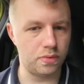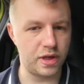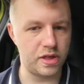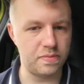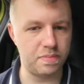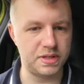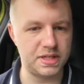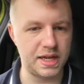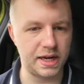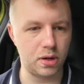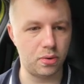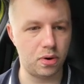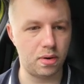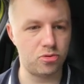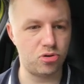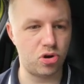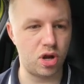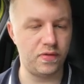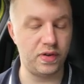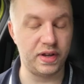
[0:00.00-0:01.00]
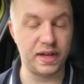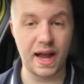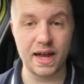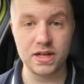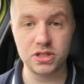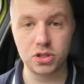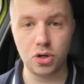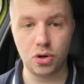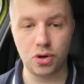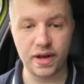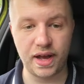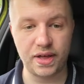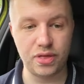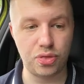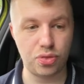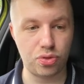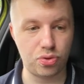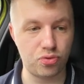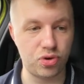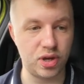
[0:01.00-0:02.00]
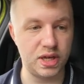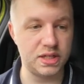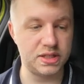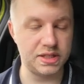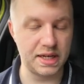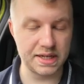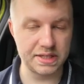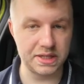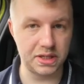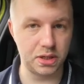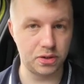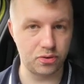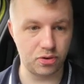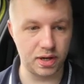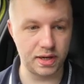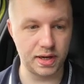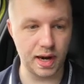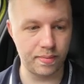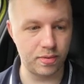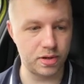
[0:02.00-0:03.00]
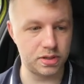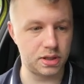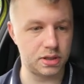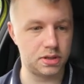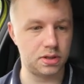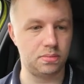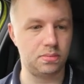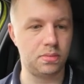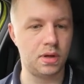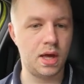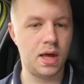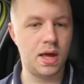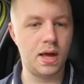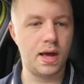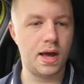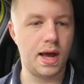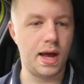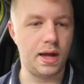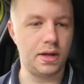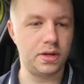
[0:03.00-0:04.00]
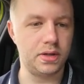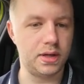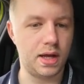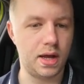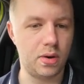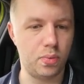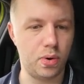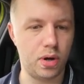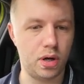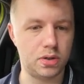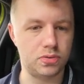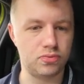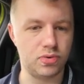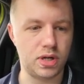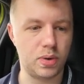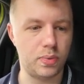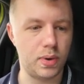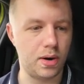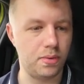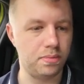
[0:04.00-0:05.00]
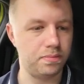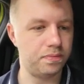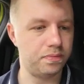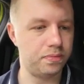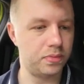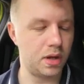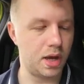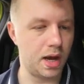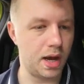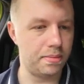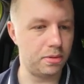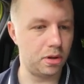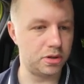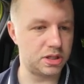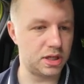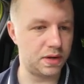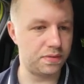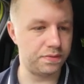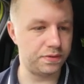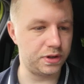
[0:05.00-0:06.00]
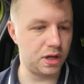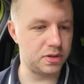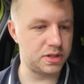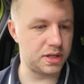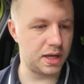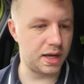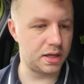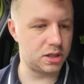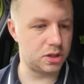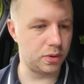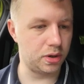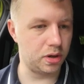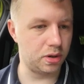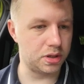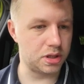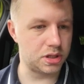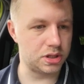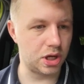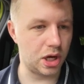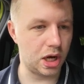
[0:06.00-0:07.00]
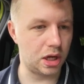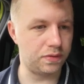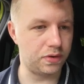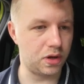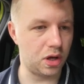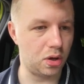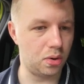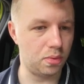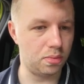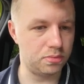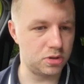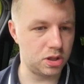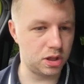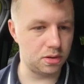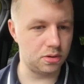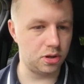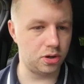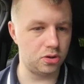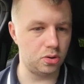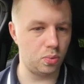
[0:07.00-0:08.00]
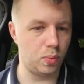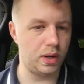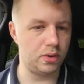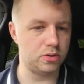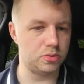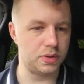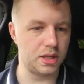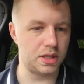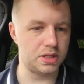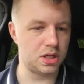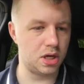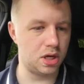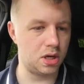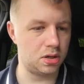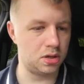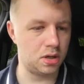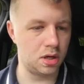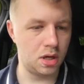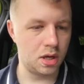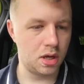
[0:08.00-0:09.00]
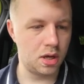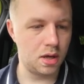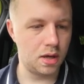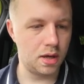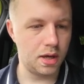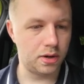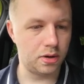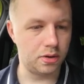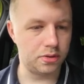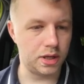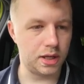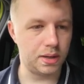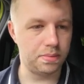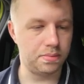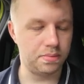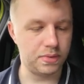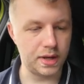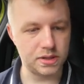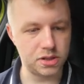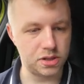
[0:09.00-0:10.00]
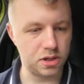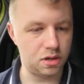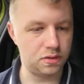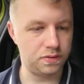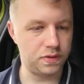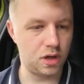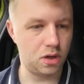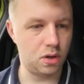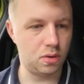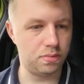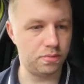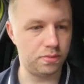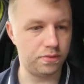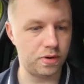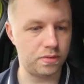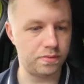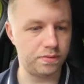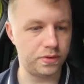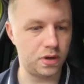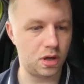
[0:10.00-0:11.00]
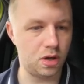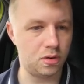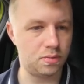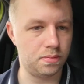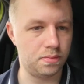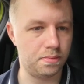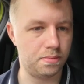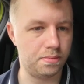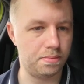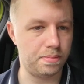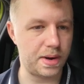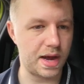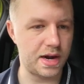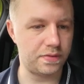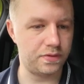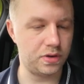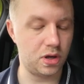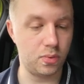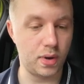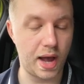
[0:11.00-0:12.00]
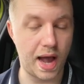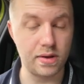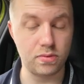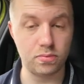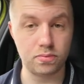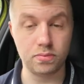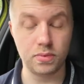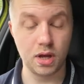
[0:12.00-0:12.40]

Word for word: this particular one I'm driving has got a 360-degree camera system, and it works really well. Lots of different views here. So we've got the side view. You can look at the wheels when they turn. I've got that side view, front view, back view. And